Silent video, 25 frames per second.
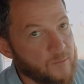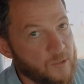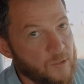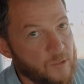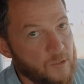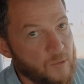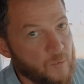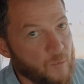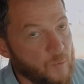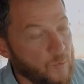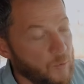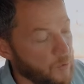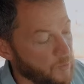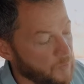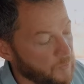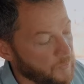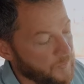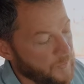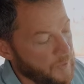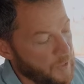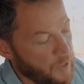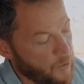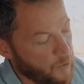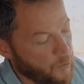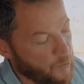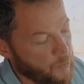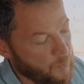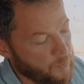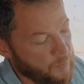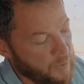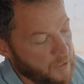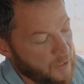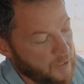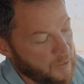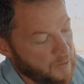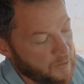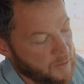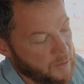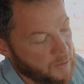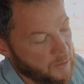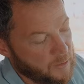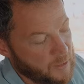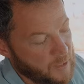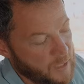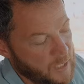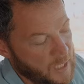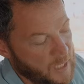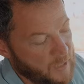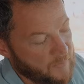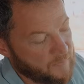you will know, because you're
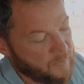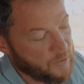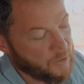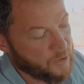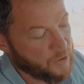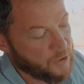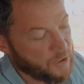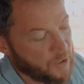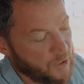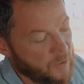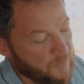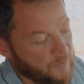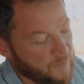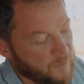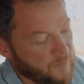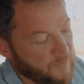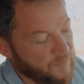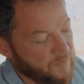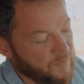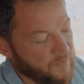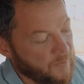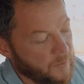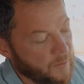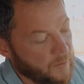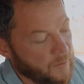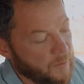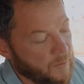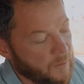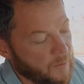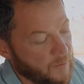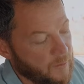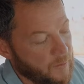going to have to shove your foot